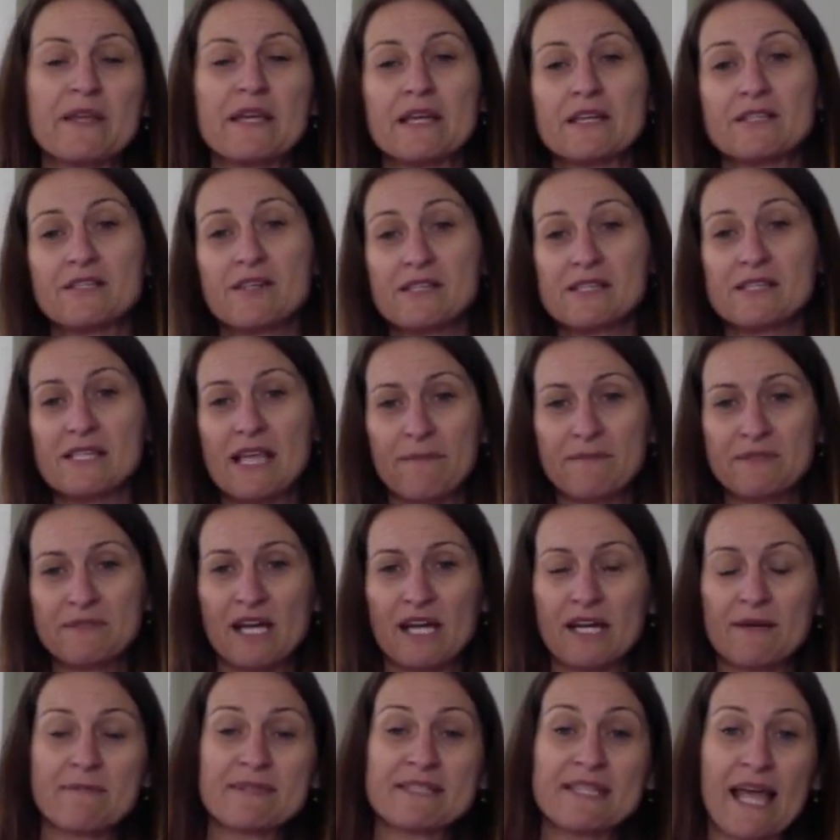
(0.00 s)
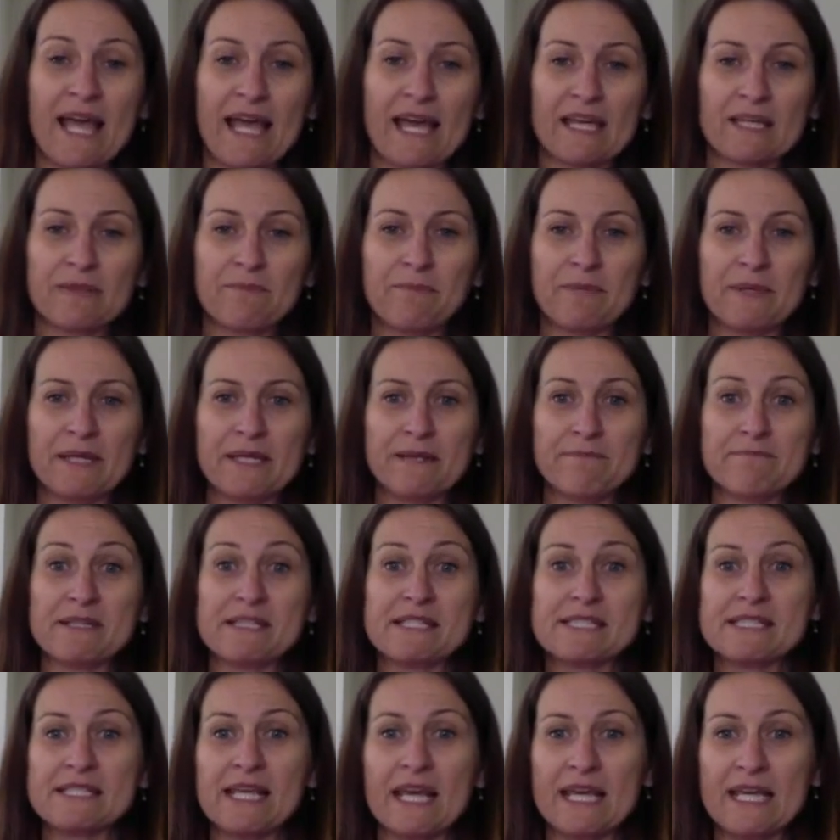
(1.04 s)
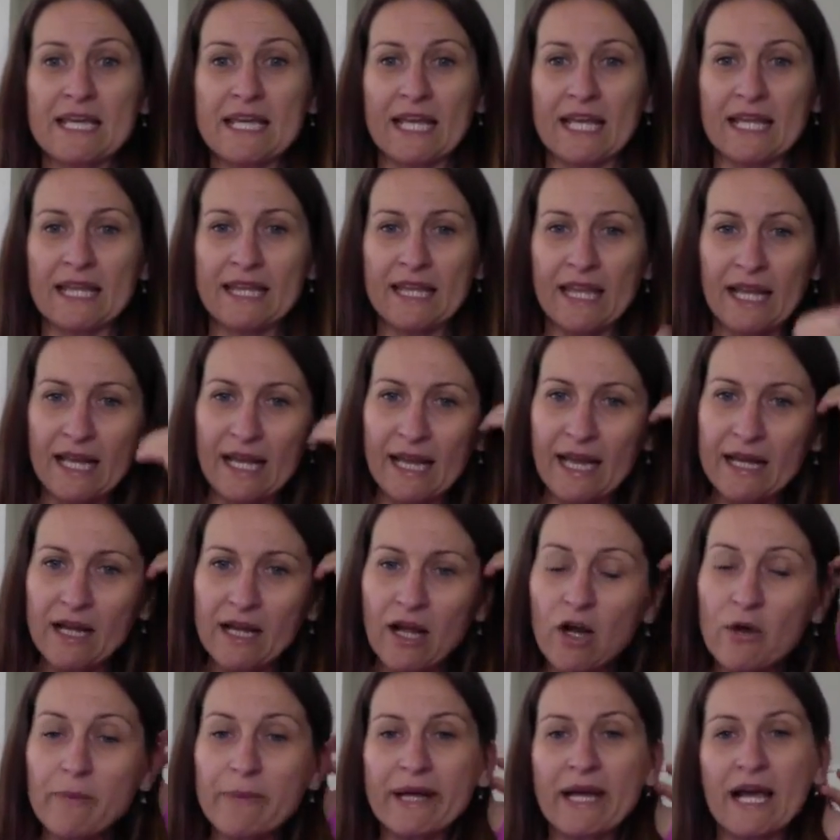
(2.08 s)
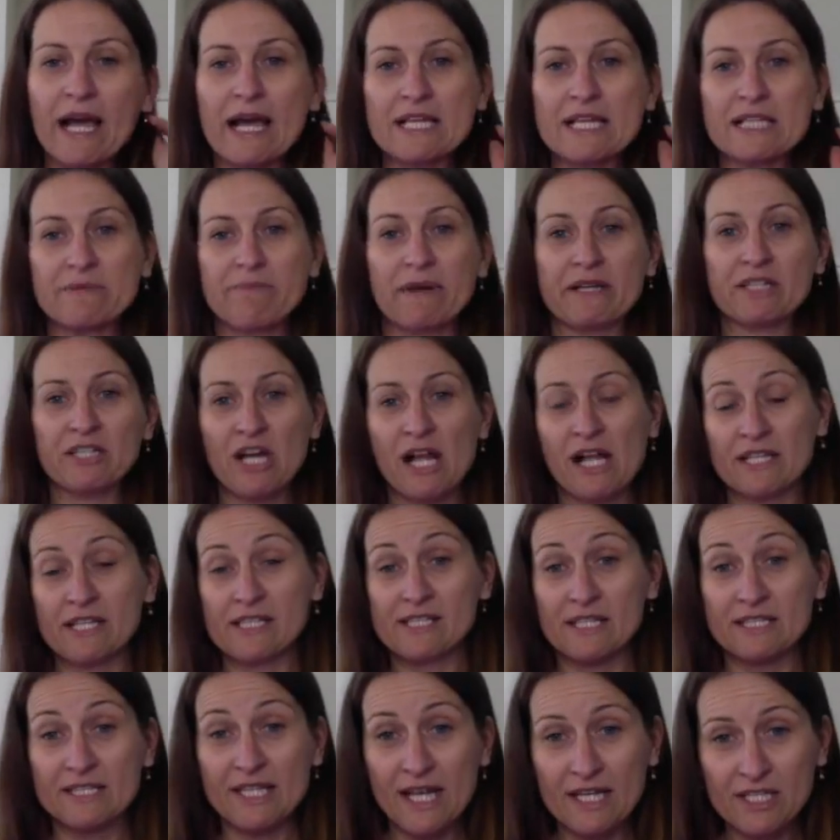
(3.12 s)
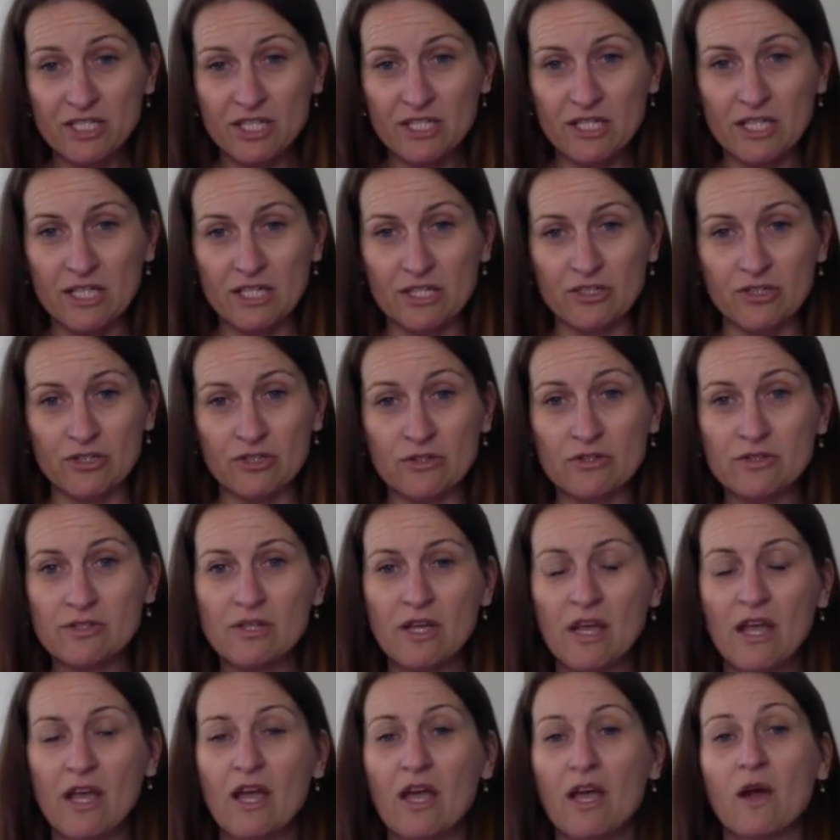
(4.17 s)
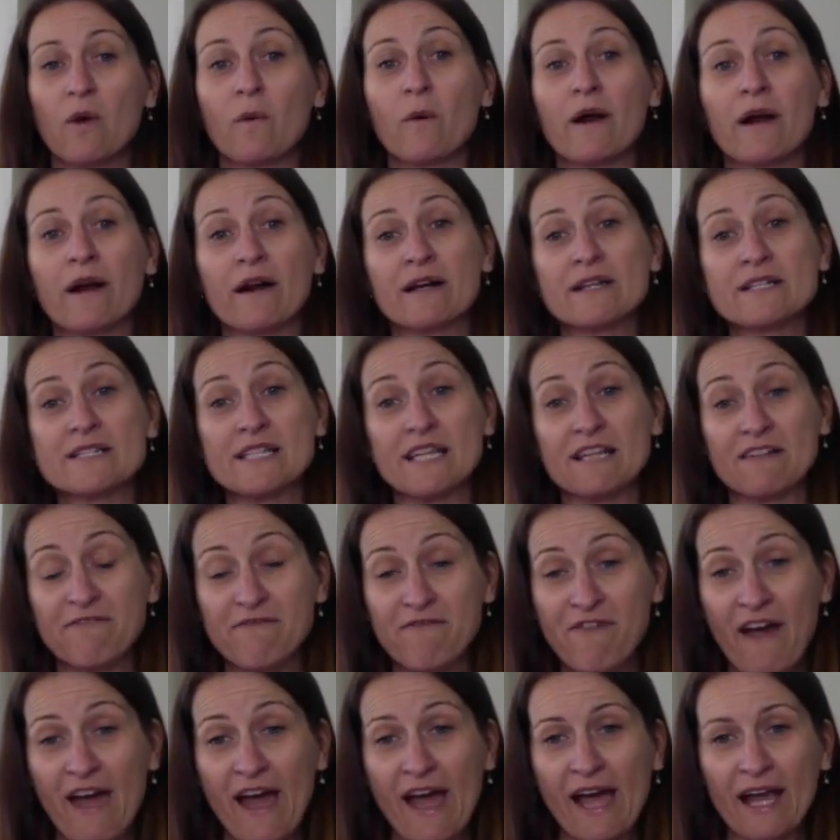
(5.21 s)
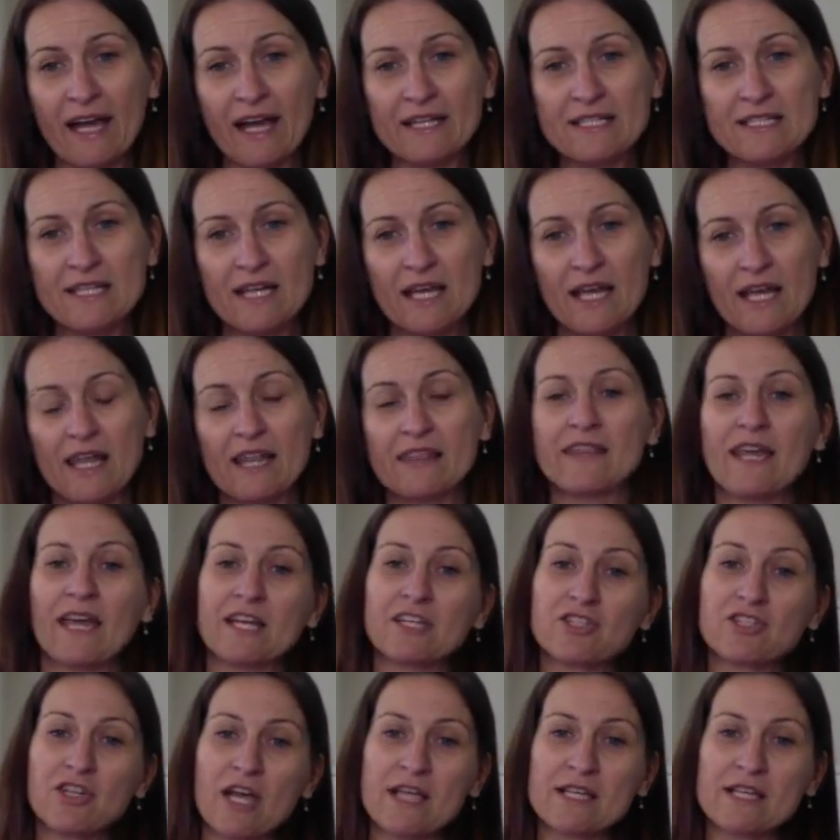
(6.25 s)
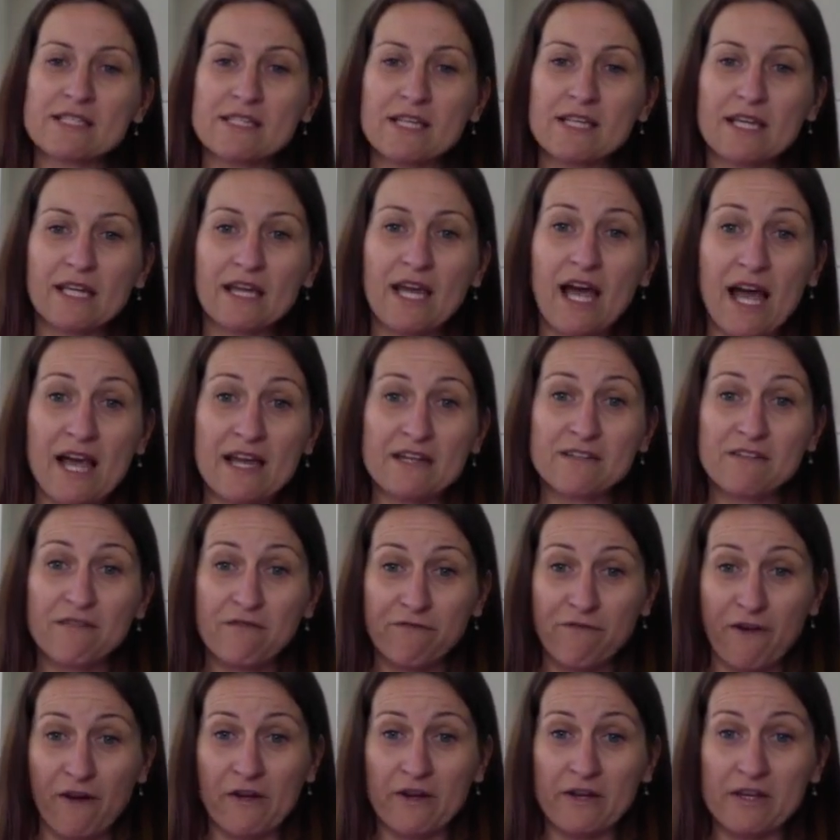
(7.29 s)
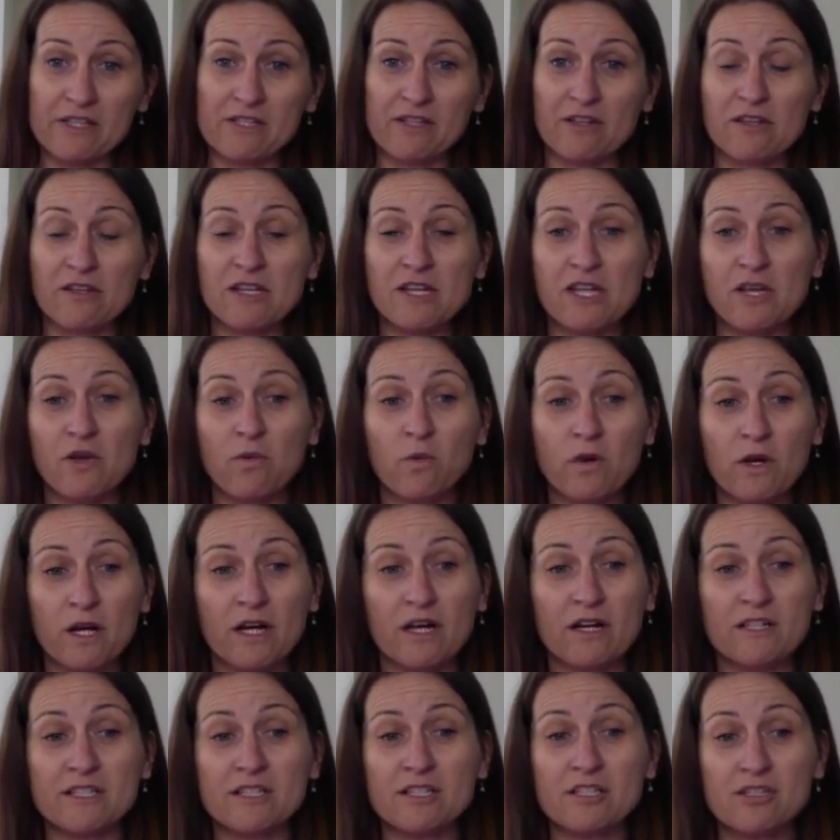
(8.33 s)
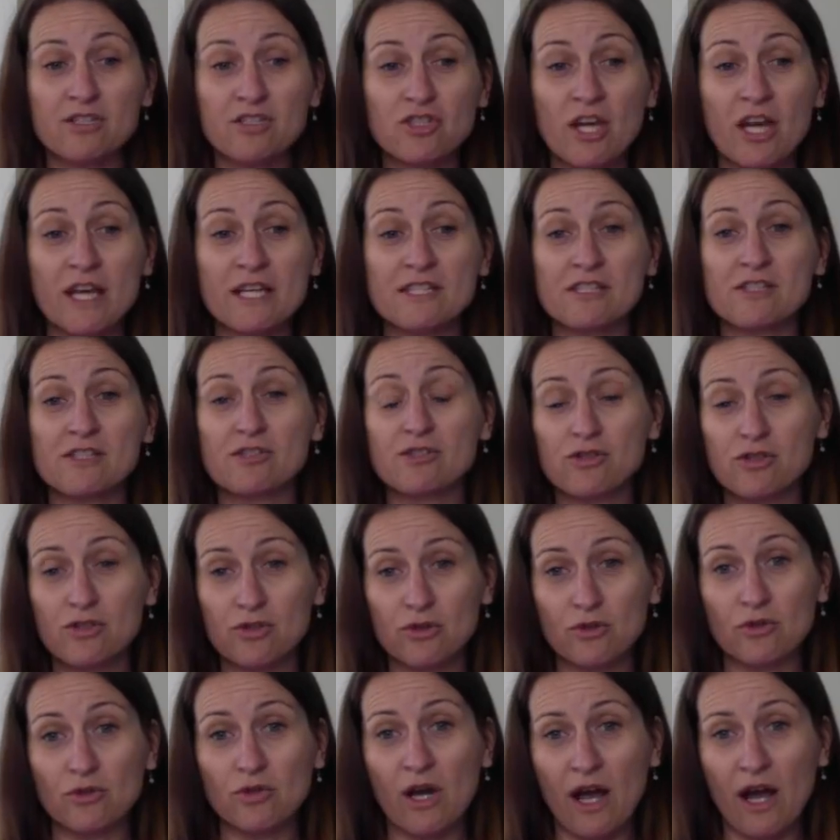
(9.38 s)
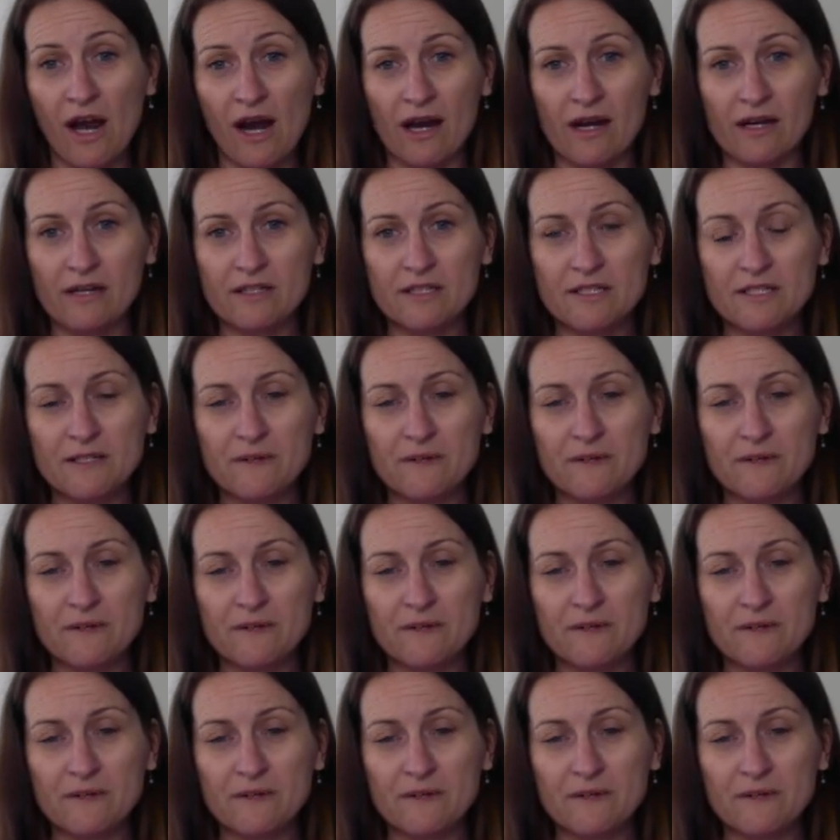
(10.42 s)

So sometimes that could be mistaken then like, oh my gosh, my child has attention issues, whereas in fact, they just can't focus on new work because it's just too hard.